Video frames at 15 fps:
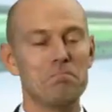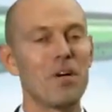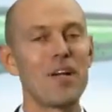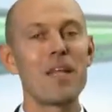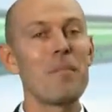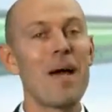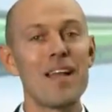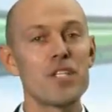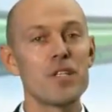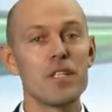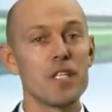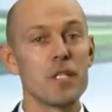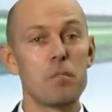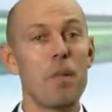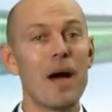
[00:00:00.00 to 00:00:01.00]
Money
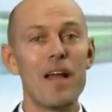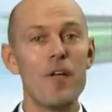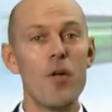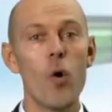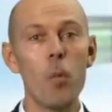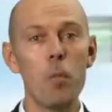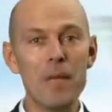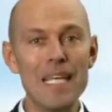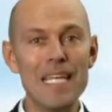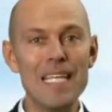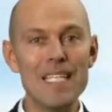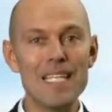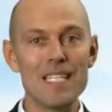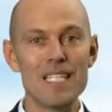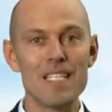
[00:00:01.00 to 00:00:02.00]
management is by no
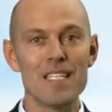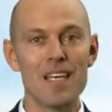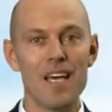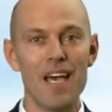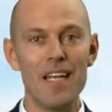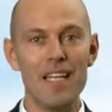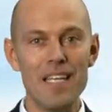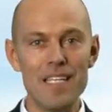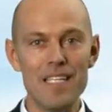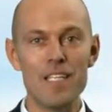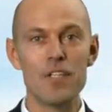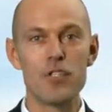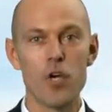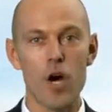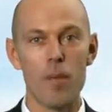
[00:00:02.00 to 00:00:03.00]
means an easy
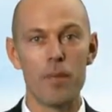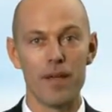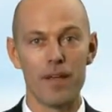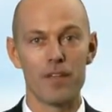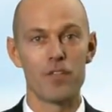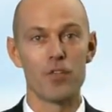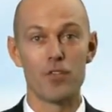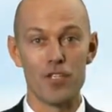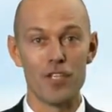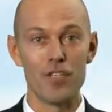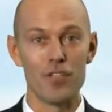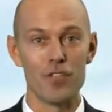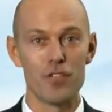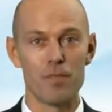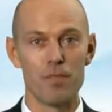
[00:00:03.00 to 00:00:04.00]
topic to
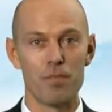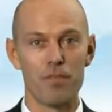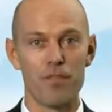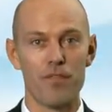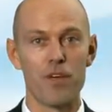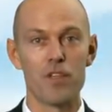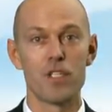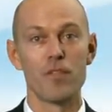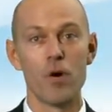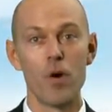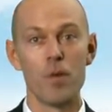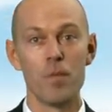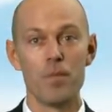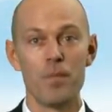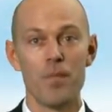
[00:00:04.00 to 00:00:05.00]
teach. First of
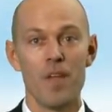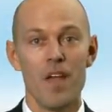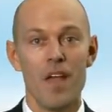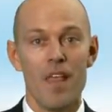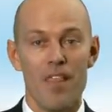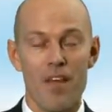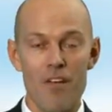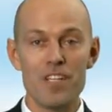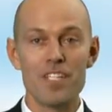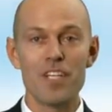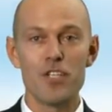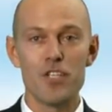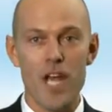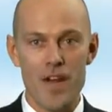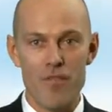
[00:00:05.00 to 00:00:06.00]
all, there is a
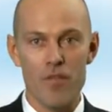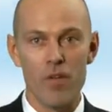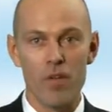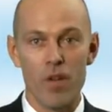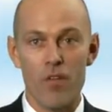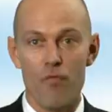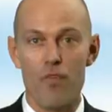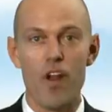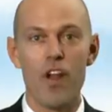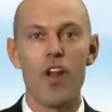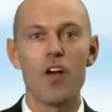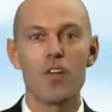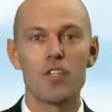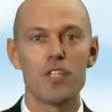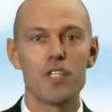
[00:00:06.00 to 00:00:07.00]
general
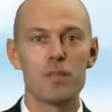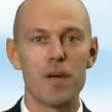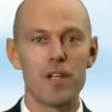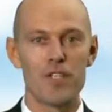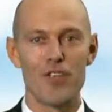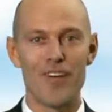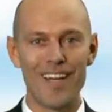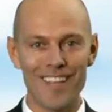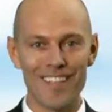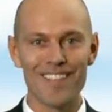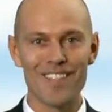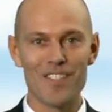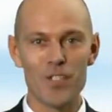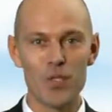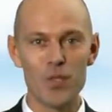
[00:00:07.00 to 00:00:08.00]
reluctance by
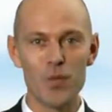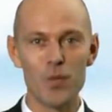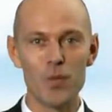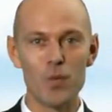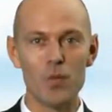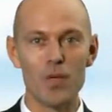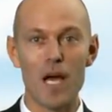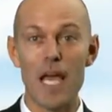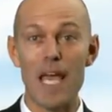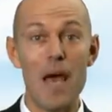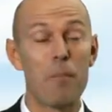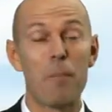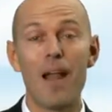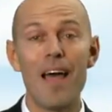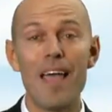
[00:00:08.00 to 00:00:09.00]
traders to
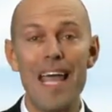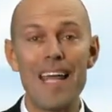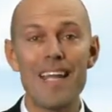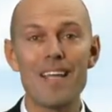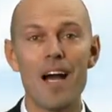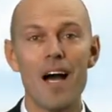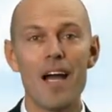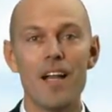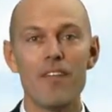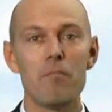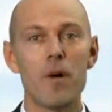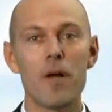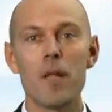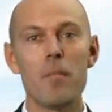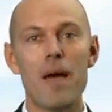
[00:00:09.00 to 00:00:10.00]
apply any kind of
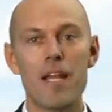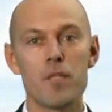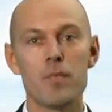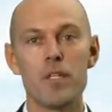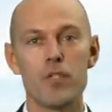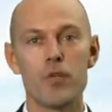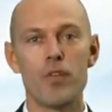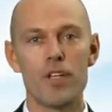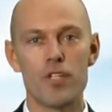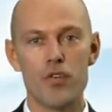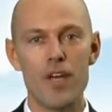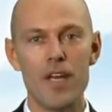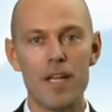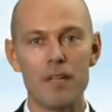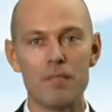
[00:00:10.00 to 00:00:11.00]
money management to their
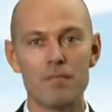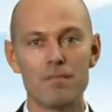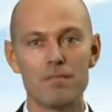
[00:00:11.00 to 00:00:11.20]
trading.